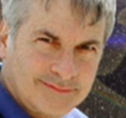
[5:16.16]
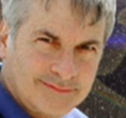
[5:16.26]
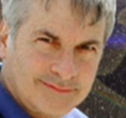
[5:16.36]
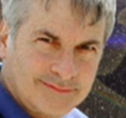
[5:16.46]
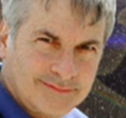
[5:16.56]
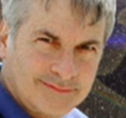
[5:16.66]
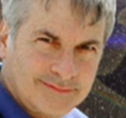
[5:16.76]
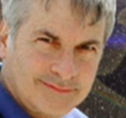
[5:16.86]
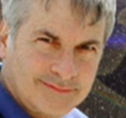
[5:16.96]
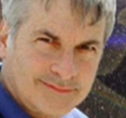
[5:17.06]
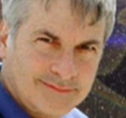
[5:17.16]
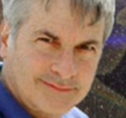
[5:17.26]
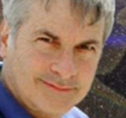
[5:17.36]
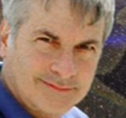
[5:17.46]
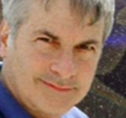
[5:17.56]

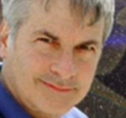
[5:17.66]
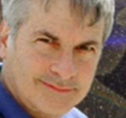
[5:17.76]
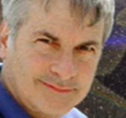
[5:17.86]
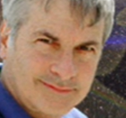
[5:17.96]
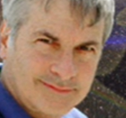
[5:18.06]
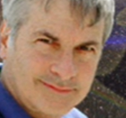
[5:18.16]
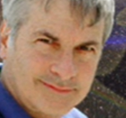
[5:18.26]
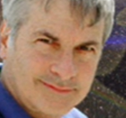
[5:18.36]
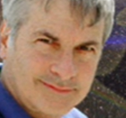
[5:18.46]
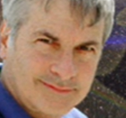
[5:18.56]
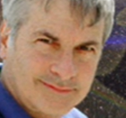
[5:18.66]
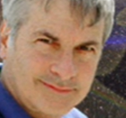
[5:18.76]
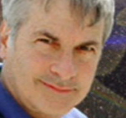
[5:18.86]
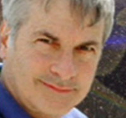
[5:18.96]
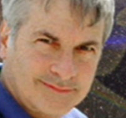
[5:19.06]

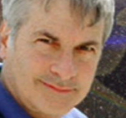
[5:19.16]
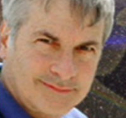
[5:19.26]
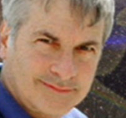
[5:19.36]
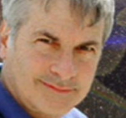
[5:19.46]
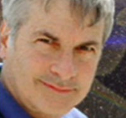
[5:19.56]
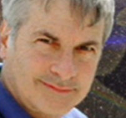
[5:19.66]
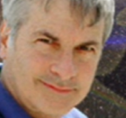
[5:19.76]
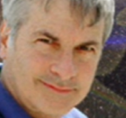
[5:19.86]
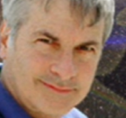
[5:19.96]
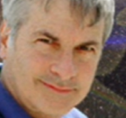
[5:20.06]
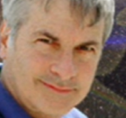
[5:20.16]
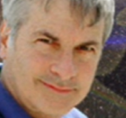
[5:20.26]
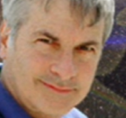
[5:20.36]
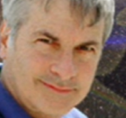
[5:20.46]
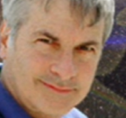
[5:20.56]

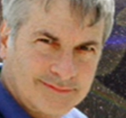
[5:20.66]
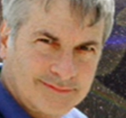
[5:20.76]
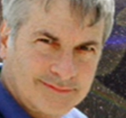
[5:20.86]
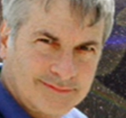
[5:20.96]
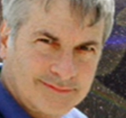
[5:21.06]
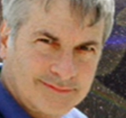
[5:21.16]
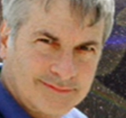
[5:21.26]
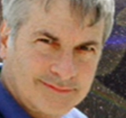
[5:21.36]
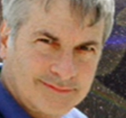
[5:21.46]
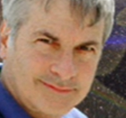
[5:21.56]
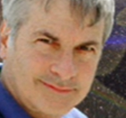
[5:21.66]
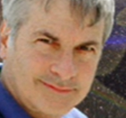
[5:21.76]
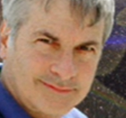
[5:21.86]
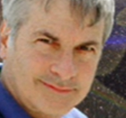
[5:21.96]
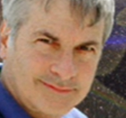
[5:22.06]

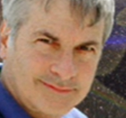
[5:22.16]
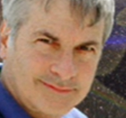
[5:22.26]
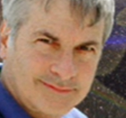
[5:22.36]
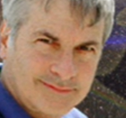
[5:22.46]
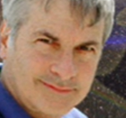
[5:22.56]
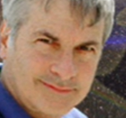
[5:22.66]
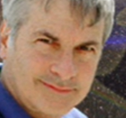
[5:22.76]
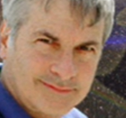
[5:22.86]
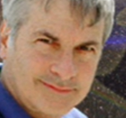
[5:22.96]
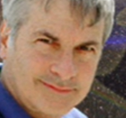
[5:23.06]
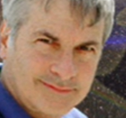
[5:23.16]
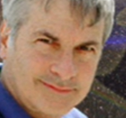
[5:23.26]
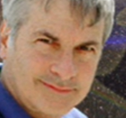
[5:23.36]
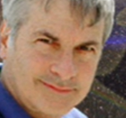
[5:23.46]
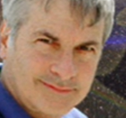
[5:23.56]

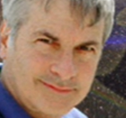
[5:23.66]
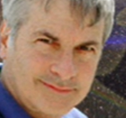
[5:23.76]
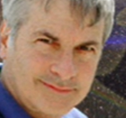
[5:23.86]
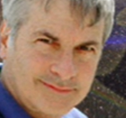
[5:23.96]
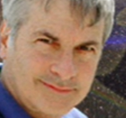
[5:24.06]
This is a still picture; no speech is visible.